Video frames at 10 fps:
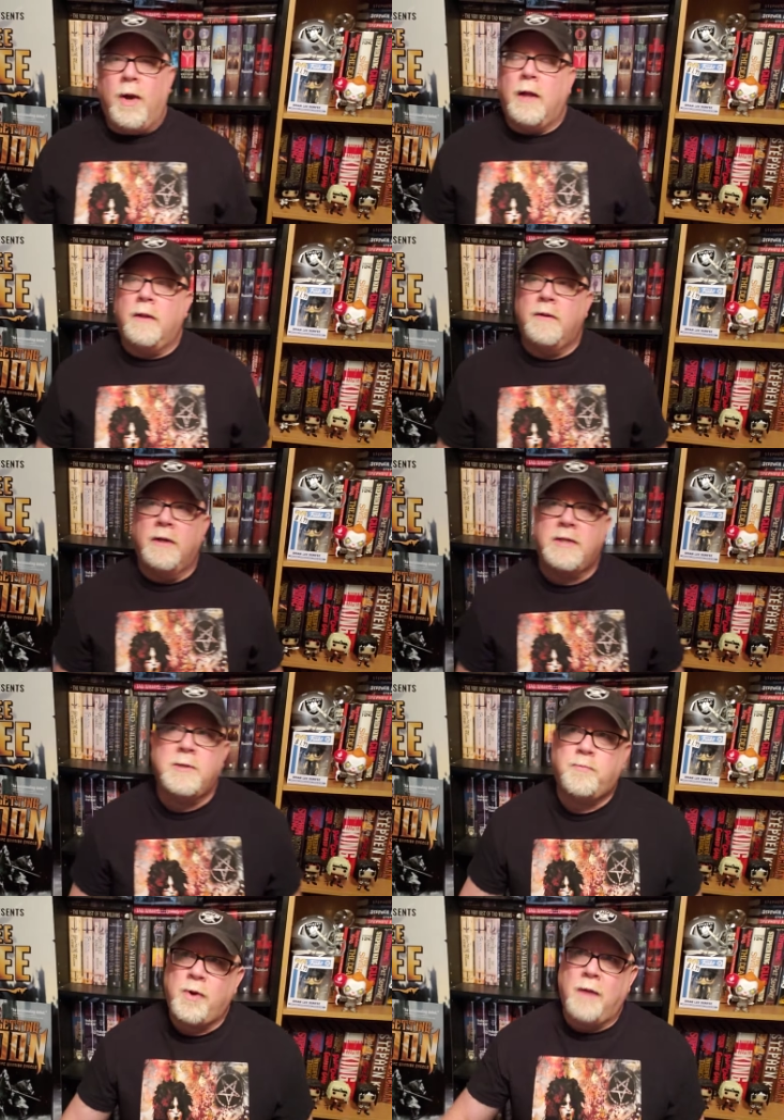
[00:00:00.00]
well, this
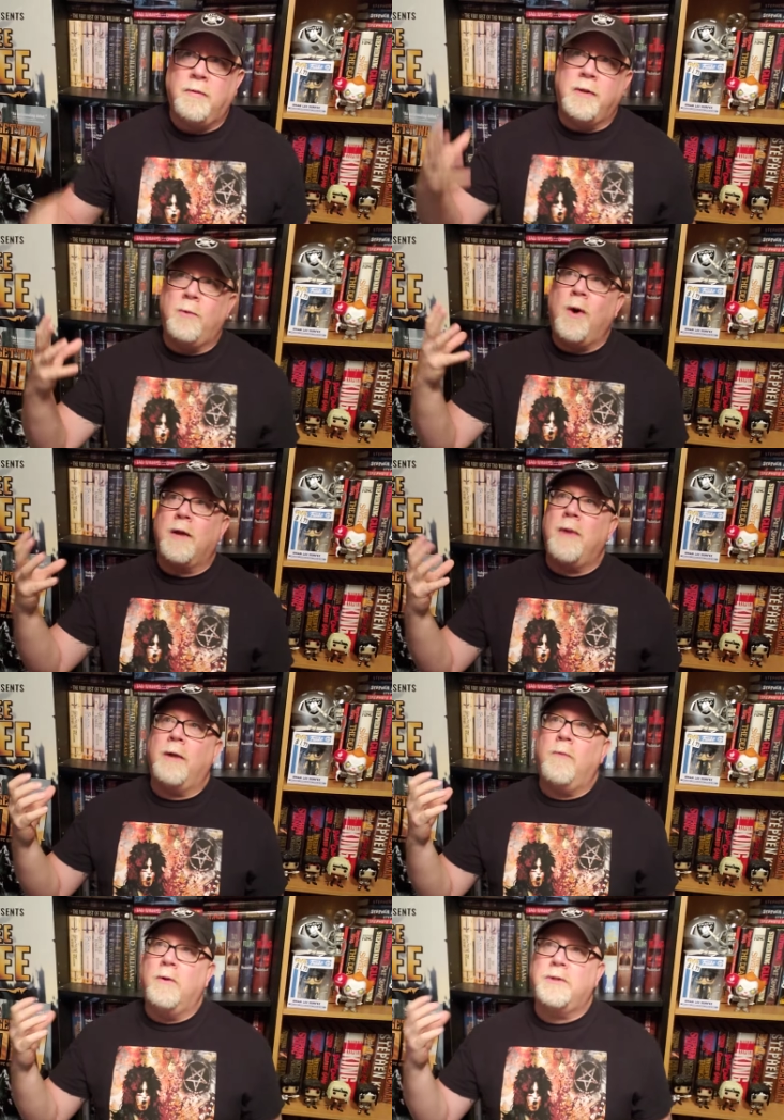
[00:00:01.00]
is probably one of
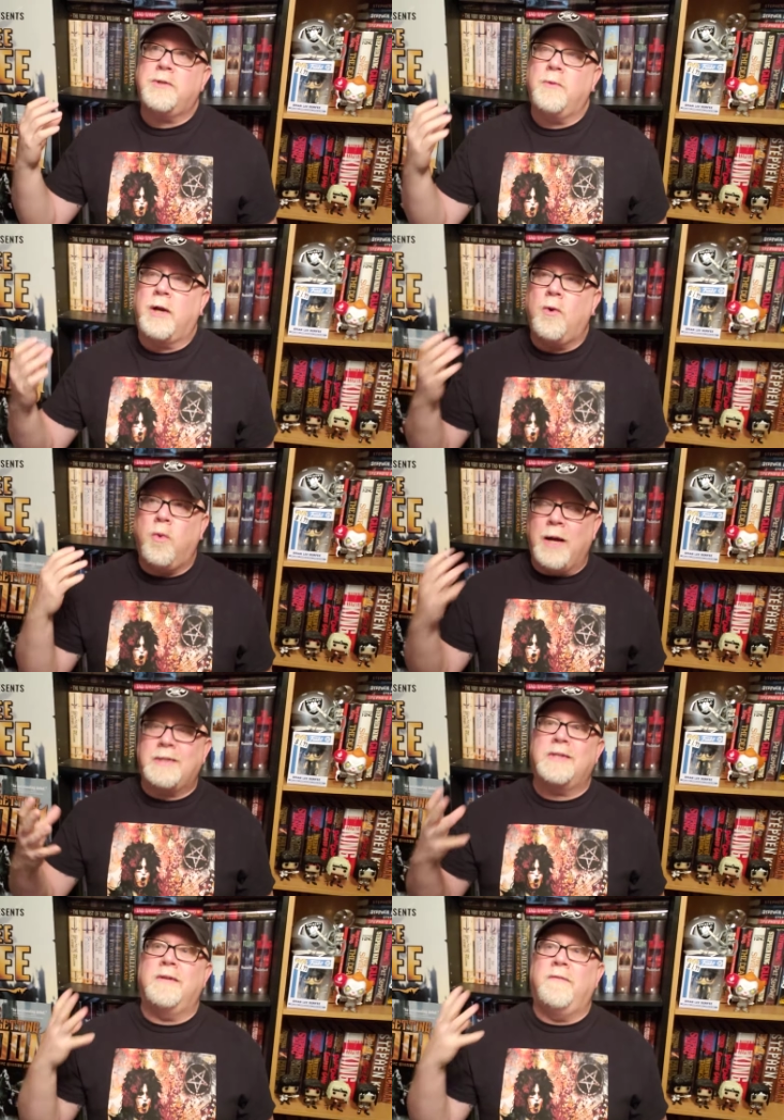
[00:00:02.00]
my most
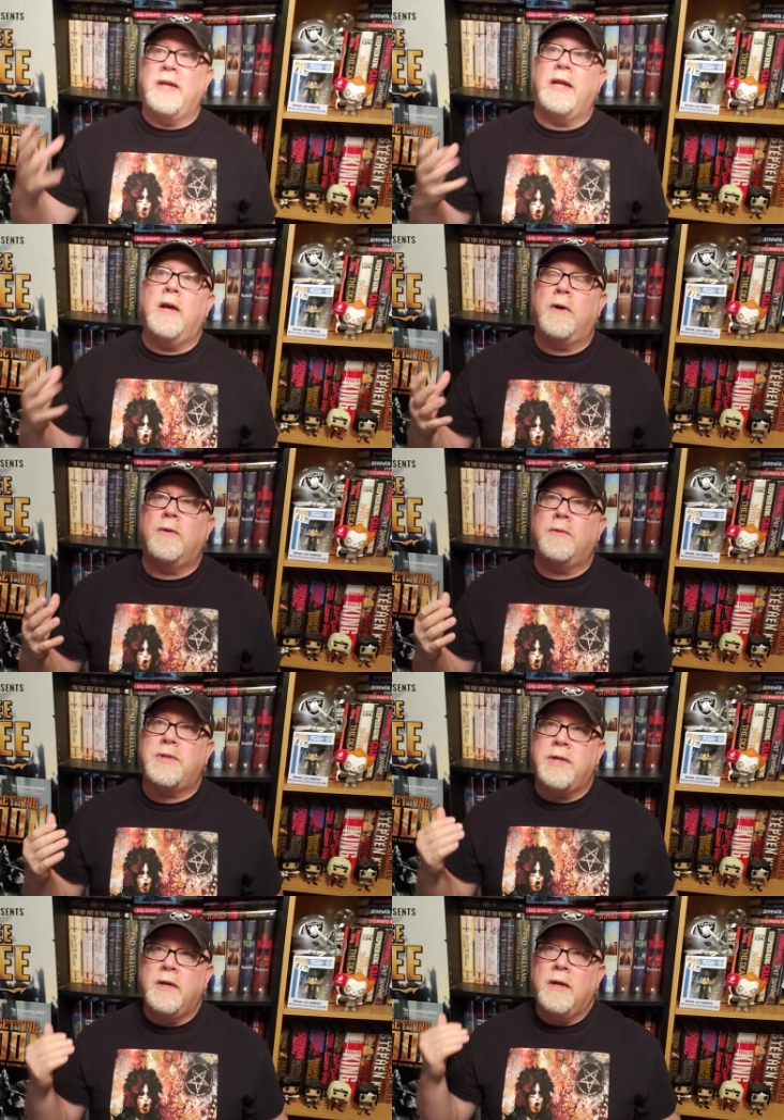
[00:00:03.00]
requested
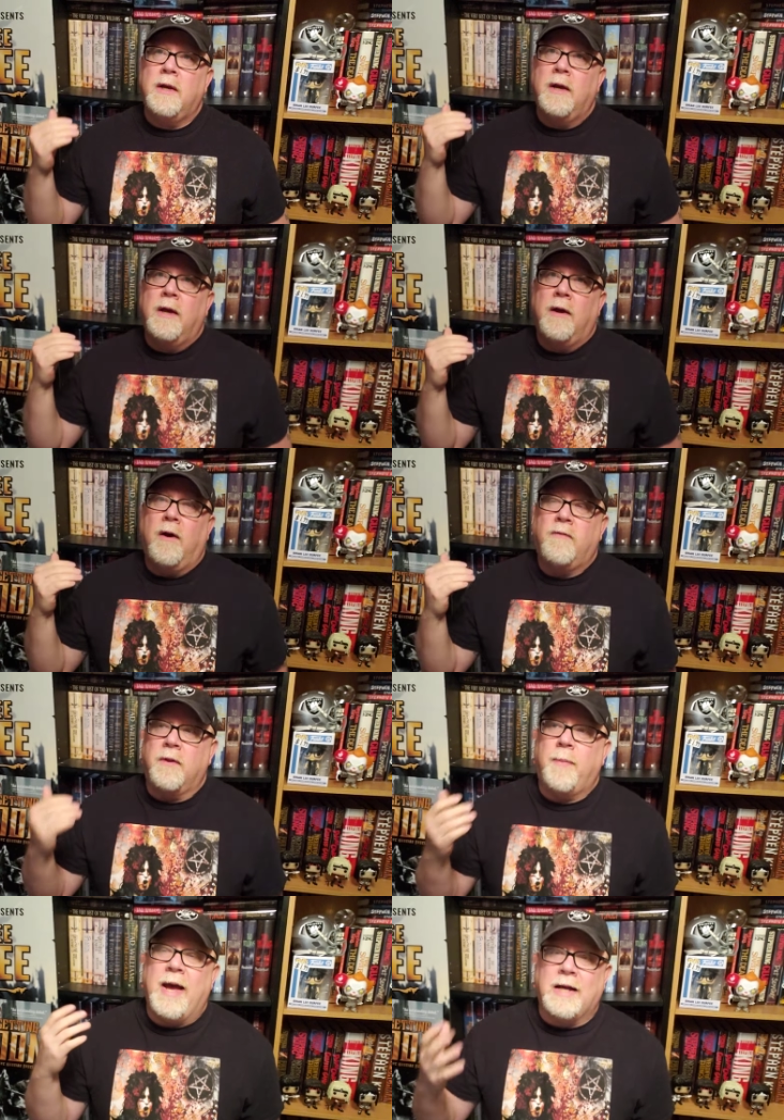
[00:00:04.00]
videos over
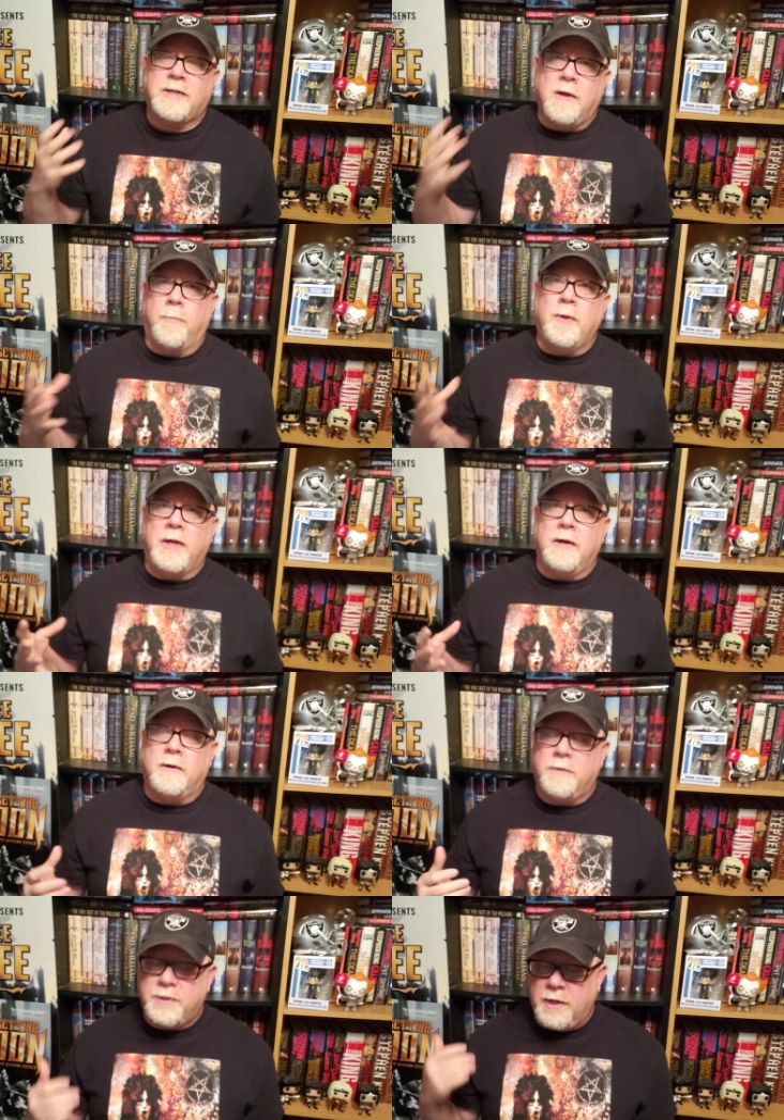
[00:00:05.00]
the past couple
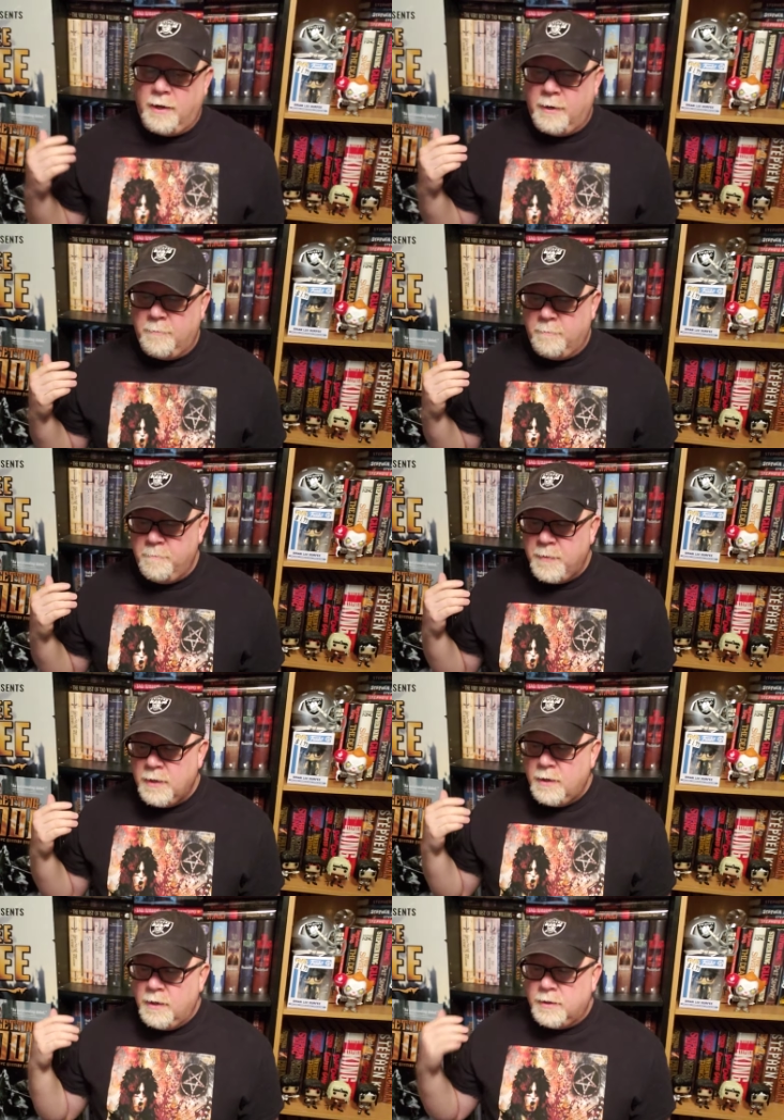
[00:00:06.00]
years. Um,
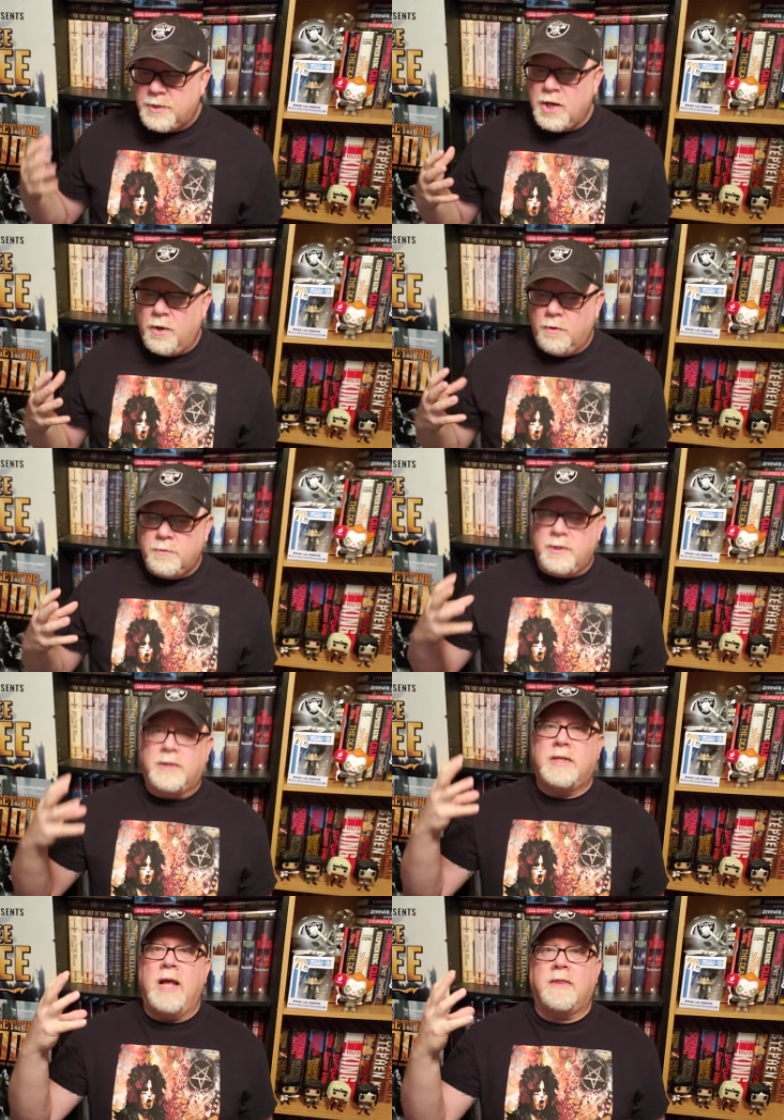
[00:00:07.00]
so to
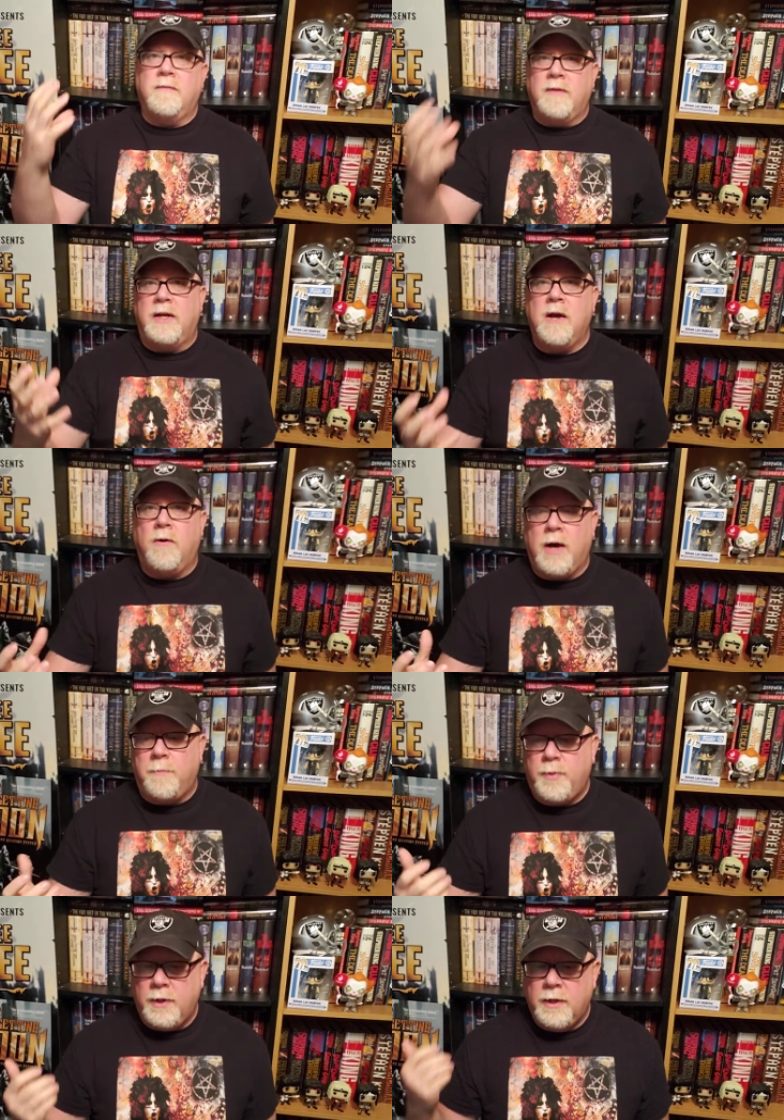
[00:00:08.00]
set the video
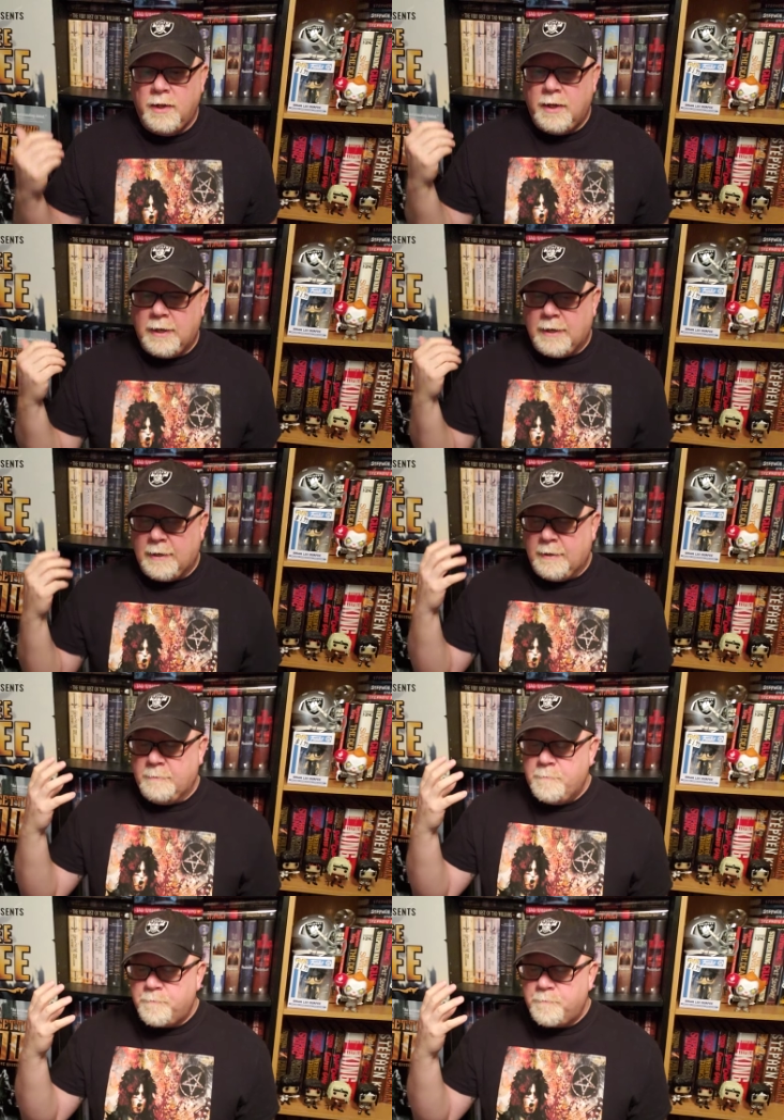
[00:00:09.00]
up uh,